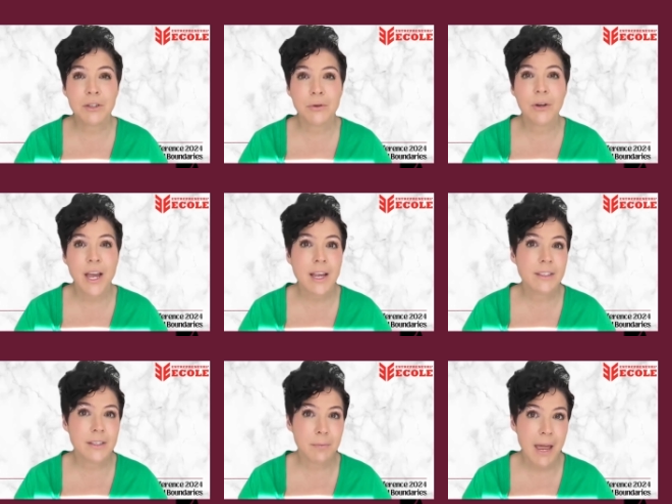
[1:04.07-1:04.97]
to create
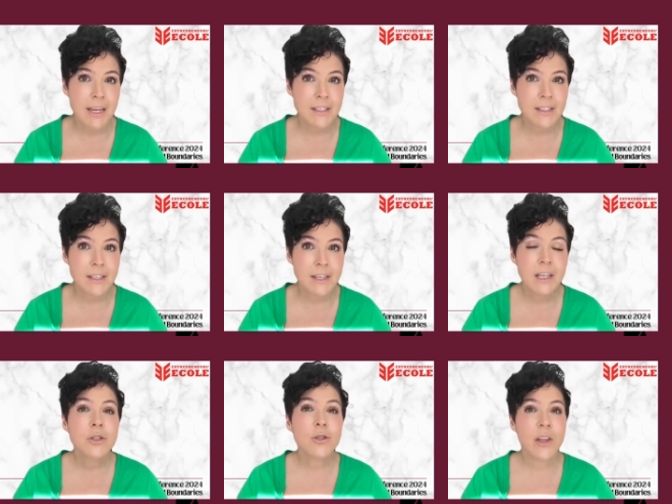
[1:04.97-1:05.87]
space
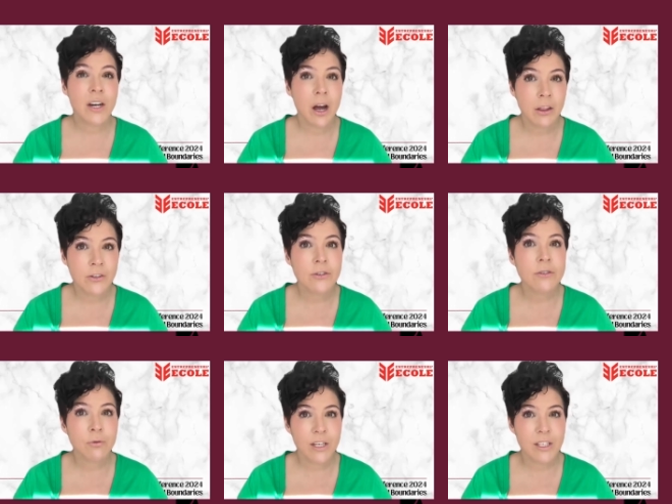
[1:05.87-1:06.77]
so that others'
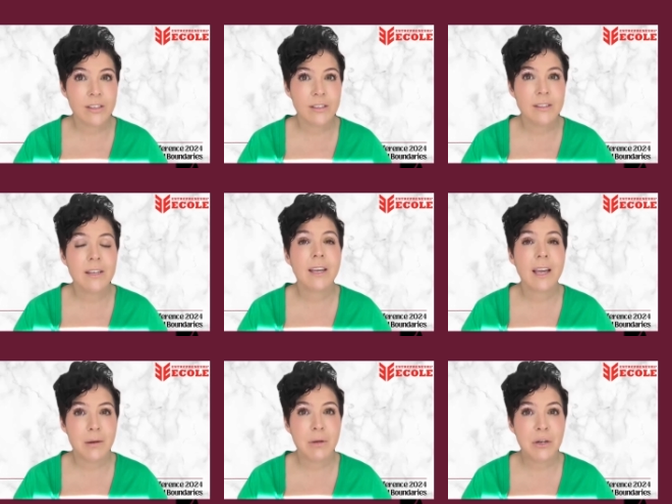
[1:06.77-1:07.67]
voices
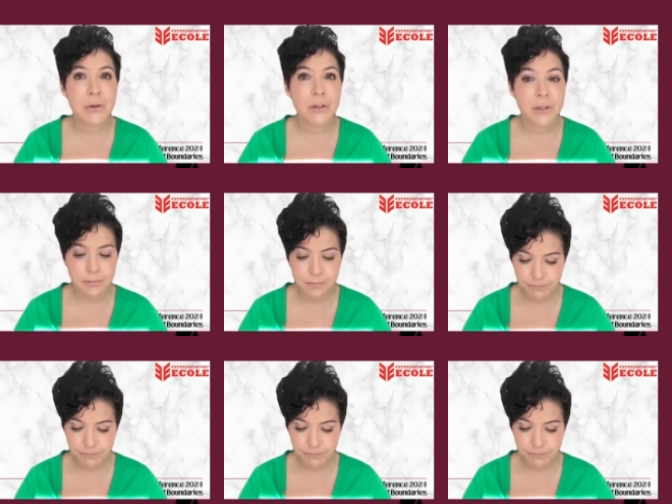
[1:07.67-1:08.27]
can be heard.